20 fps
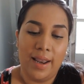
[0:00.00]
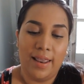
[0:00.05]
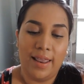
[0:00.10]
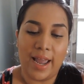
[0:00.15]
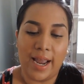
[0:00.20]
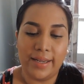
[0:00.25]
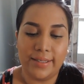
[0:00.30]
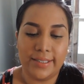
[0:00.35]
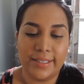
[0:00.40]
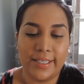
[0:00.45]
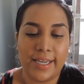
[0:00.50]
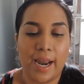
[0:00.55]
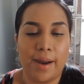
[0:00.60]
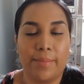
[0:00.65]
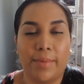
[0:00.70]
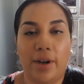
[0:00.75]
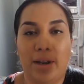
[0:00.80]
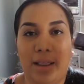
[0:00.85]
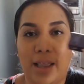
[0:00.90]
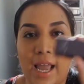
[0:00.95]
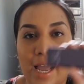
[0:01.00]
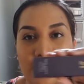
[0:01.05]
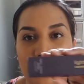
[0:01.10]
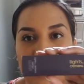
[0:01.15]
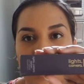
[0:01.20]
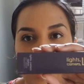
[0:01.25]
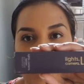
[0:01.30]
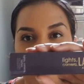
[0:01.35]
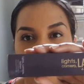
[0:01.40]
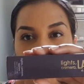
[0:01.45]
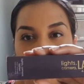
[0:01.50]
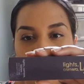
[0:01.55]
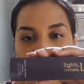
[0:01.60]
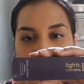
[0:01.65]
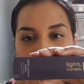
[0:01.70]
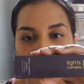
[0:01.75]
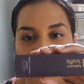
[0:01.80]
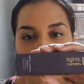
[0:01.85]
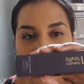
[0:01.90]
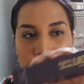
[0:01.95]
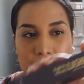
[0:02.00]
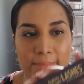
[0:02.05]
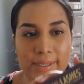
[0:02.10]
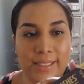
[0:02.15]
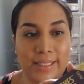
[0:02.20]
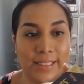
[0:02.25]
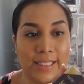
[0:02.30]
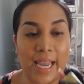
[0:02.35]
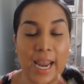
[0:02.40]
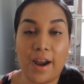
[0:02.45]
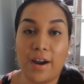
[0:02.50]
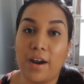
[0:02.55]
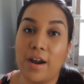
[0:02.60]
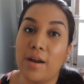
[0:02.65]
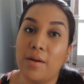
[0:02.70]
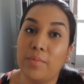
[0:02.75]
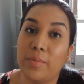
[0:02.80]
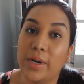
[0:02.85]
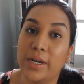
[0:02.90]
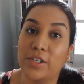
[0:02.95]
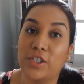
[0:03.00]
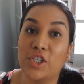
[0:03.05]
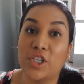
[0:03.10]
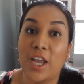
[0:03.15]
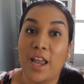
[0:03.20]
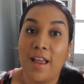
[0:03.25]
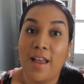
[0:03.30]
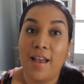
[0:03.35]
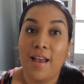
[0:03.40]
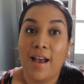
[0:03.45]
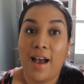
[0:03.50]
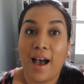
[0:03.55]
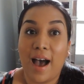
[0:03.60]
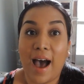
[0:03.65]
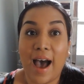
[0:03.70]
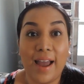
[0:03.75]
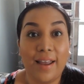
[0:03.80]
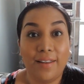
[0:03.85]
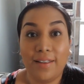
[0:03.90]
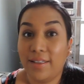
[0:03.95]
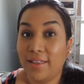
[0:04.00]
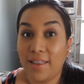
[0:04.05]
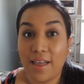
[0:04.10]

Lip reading: Lights Camera Lashes 4-in-1 Mascara, which I